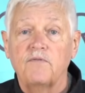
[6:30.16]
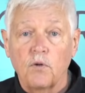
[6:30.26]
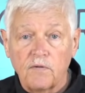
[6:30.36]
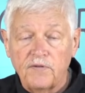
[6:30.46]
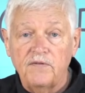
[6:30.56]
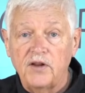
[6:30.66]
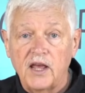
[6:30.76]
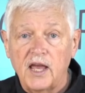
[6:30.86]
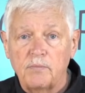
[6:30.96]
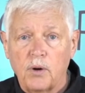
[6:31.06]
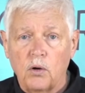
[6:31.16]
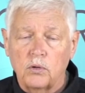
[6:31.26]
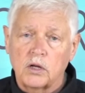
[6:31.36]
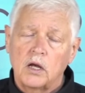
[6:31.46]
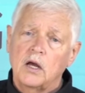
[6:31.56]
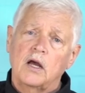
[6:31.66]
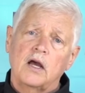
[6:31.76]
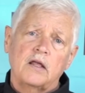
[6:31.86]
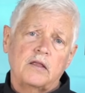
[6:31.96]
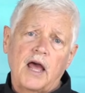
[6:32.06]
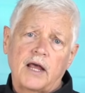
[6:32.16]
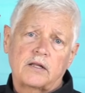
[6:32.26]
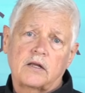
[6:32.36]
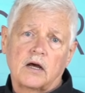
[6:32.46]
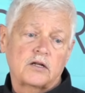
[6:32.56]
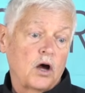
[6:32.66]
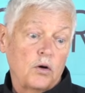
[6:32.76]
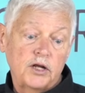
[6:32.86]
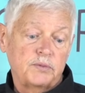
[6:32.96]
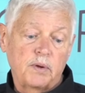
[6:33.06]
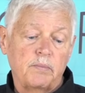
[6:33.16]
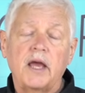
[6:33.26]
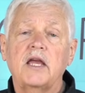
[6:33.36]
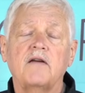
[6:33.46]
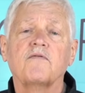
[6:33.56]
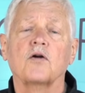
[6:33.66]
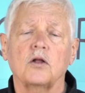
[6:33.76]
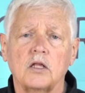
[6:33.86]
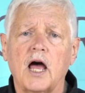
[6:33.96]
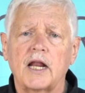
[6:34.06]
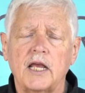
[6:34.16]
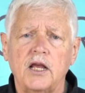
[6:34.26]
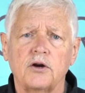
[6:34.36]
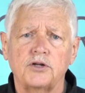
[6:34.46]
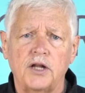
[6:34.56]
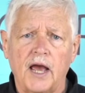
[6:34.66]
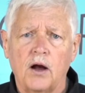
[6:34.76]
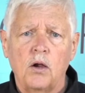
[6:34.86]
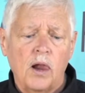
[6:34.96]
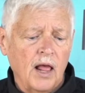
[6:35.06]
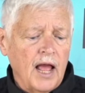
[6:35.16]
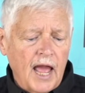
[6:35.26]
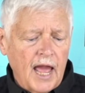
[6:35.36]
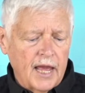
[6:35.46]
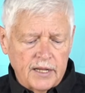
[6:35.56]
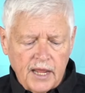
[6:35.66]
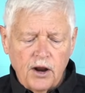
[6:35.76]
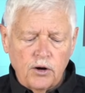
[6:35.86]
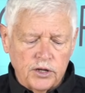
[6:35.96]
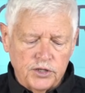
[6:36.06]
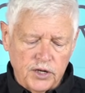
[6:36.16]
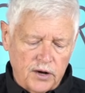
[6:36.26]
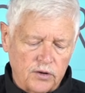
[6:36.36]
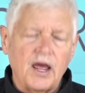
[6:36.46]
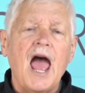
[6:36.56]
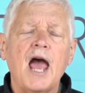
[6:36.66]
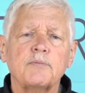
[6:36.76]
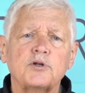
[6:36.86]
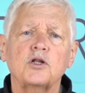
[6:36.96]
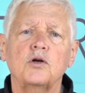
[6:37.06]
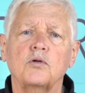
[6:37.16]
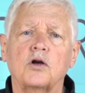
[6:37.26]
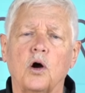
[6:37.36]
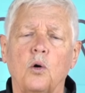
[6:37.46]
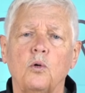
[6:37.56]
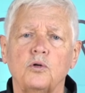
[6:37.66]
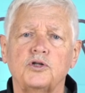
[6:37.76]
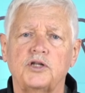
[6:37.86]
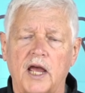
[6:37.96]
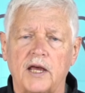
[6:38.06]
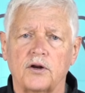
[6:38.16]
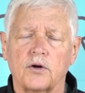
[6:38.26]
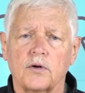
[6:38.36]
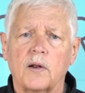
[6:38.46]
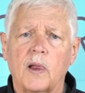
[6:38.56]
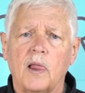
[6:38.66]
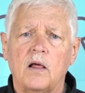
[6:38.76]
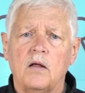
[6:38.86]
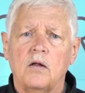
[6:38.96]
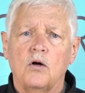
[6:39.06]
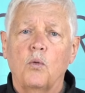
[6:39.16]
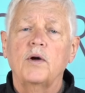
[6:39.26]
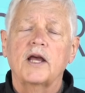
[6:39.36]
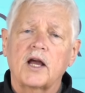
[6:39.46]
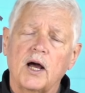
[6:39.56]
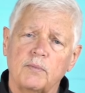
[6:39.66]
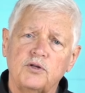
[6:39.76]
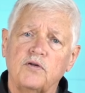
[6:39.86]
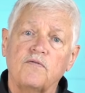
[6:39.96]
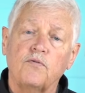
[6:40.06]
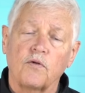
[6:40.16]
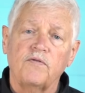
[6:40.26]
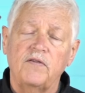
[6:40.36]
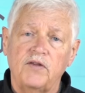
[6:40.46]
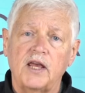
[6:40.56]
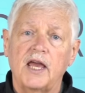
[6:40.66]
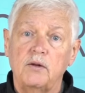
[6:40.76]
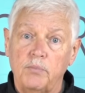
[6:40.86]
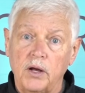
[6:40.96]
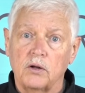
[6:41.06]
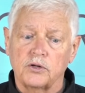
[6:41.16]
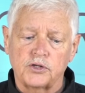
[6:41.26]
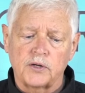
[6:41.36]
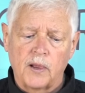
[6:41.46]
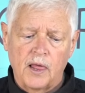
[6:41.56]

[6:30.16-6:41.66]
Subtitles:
458 bolt that Tony's been making for a lot of years now, and they are considered the absolute gold standard when it comes to 458 bills.